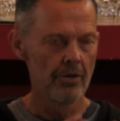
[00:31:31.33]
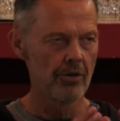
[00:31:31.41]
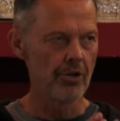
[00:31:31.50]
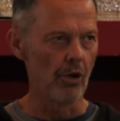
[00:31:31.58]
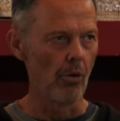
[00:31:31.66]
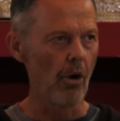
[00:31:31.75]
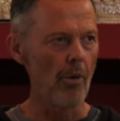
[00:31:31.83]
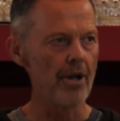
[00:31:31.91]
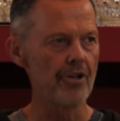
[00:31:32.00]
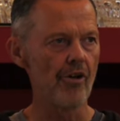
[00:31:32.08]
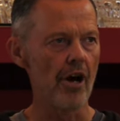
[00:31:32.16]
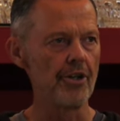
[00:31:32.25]
So, what we're
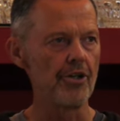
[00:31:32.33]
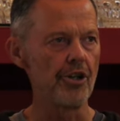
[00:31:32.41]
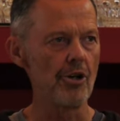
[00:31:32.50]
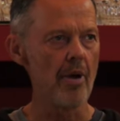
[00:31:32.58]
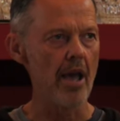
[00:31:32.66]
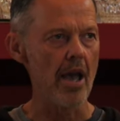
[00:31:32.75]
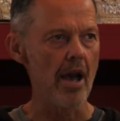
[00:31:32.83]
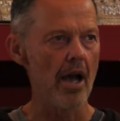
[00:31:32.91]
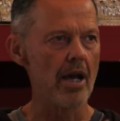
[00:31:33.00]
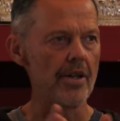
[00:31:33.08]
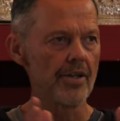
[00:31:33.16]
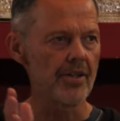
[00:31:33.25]
trying to do here
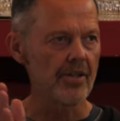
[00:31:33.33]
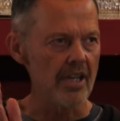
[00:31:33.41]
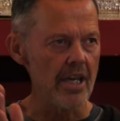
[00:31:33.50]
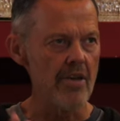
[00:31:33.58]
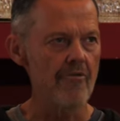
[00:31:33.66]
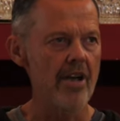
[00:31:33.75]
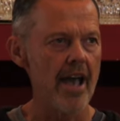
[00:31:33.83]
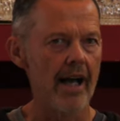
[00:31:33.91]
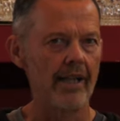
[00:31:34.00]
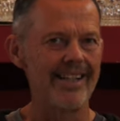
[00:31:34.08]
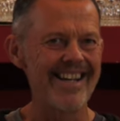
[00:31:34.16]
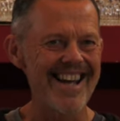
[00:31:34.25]
is see
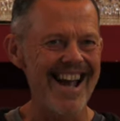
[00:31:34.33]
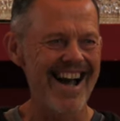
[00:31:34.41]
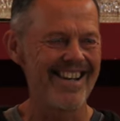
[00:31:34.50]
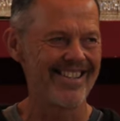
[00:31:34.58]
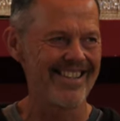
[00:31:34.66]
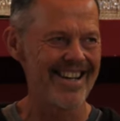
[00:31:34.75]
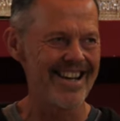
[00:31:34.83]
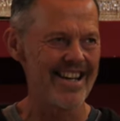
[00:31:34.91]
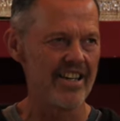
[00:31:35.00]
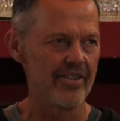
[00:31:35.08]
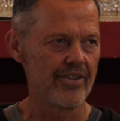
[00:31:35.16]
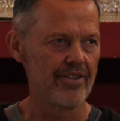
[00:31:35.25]
reality as it
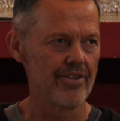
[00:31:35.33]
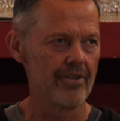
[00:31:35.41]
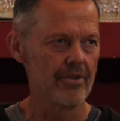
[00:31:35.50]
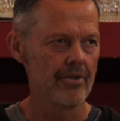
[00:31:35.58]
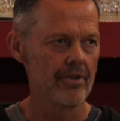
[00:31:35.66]
is,